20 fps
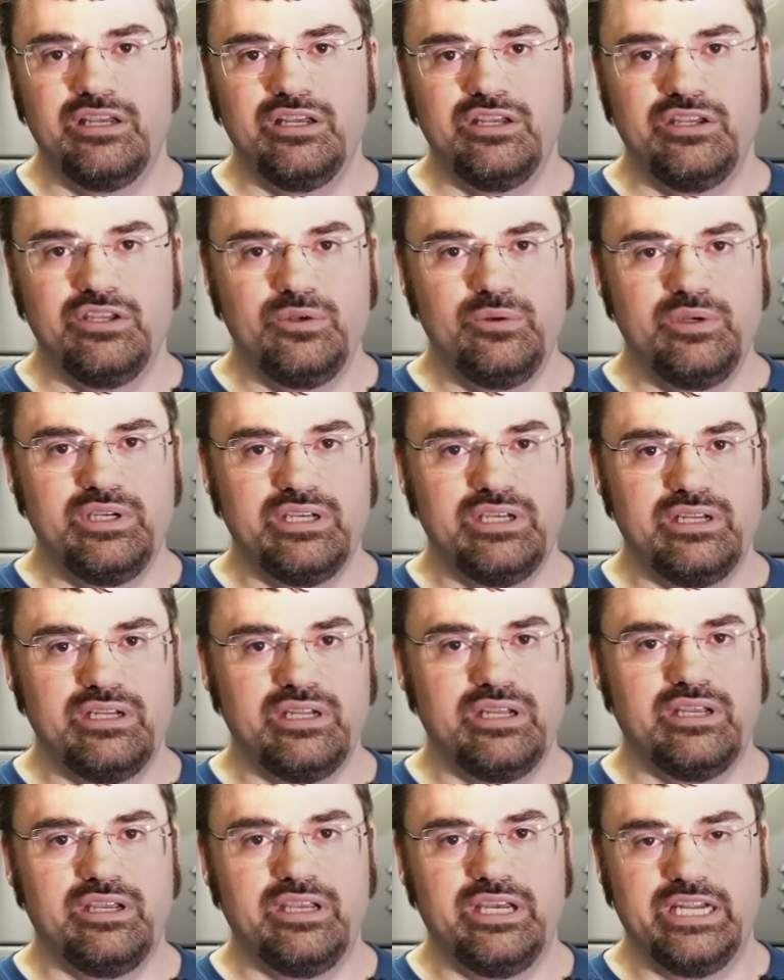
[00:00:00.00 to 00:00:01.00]
You get
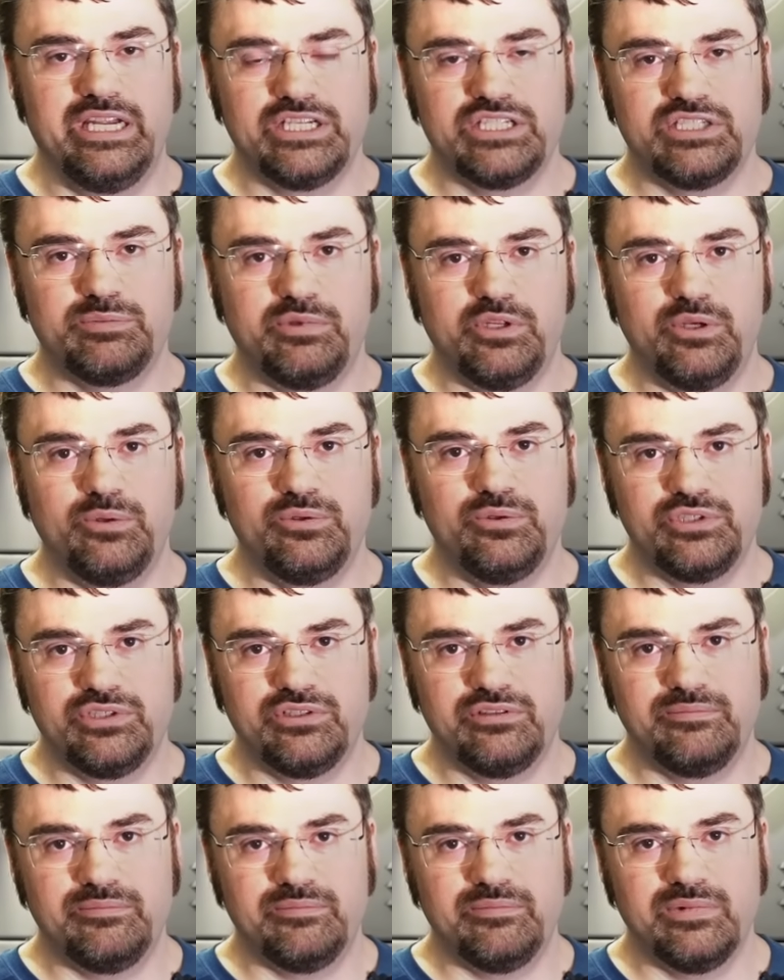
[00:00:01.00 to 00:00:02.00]
an
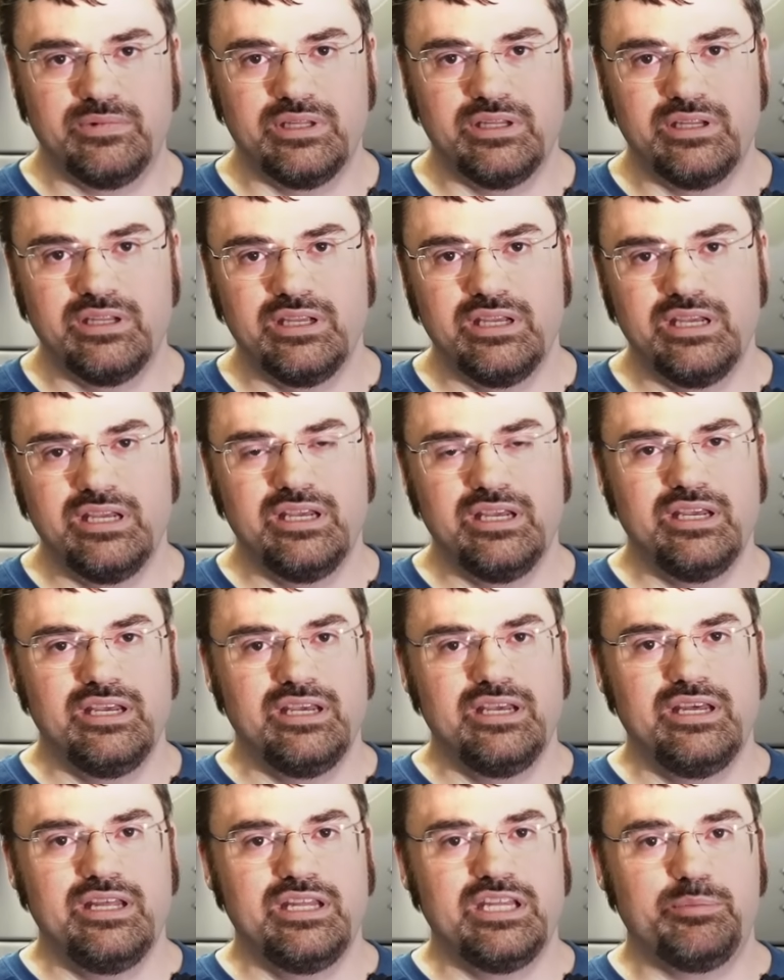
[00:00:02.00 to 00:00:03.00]
explosion.
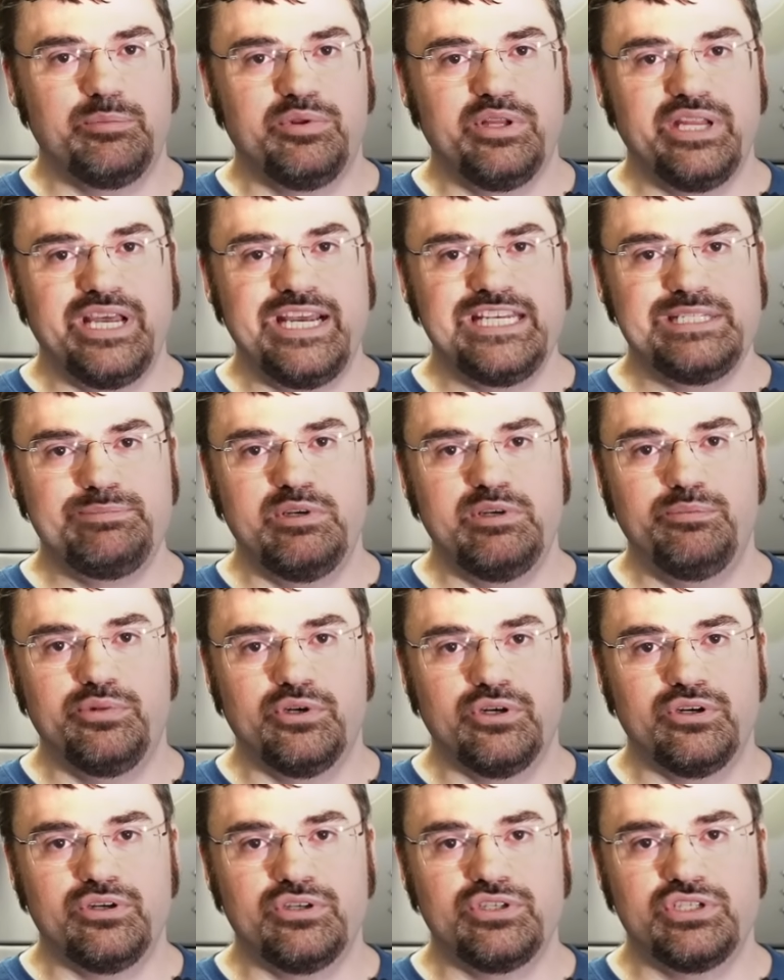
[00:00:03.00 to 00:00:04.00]
The plasma
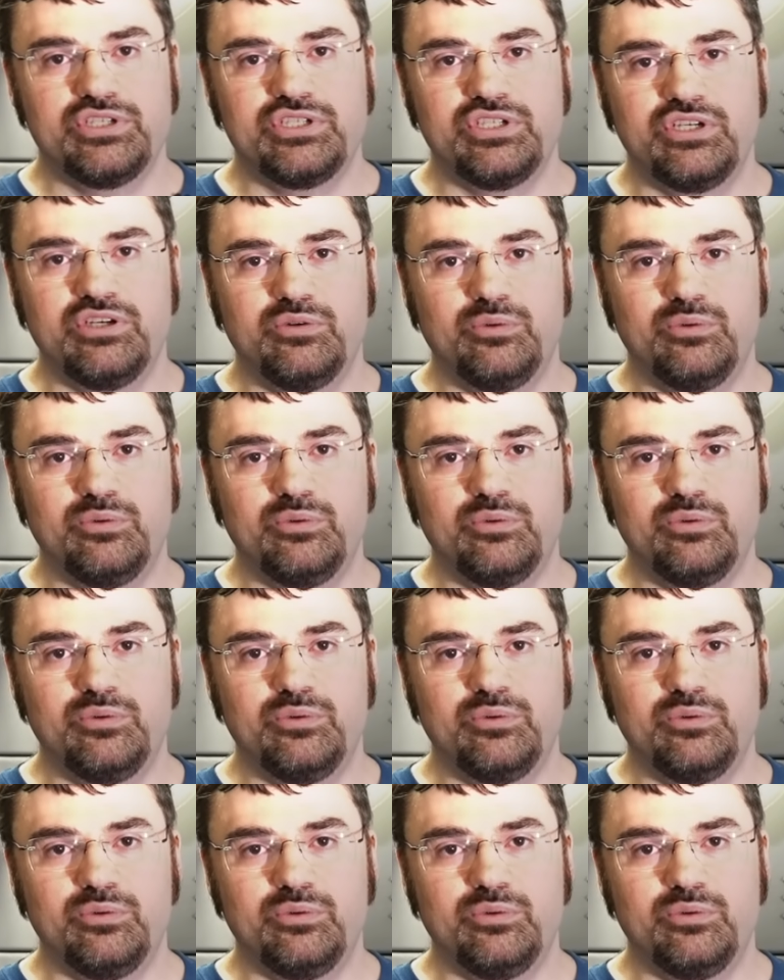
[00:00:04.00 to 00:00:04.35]
burst